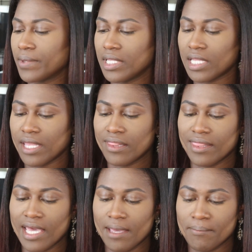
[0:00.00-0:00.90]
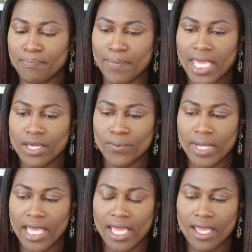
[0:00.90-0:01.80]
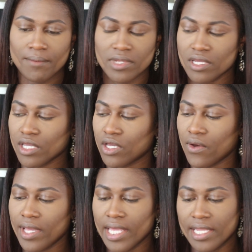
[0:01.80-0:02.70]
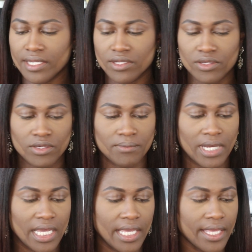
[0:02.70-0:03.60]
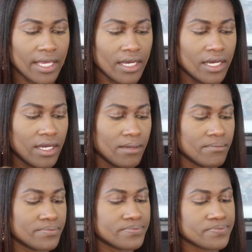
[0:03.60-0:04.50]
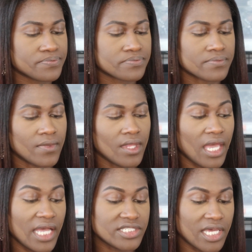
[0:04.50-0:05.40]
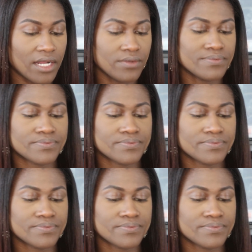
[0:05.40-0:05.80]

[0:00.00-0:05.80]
we let that bake away, I'm gonna go ahead and do my eyeshadow.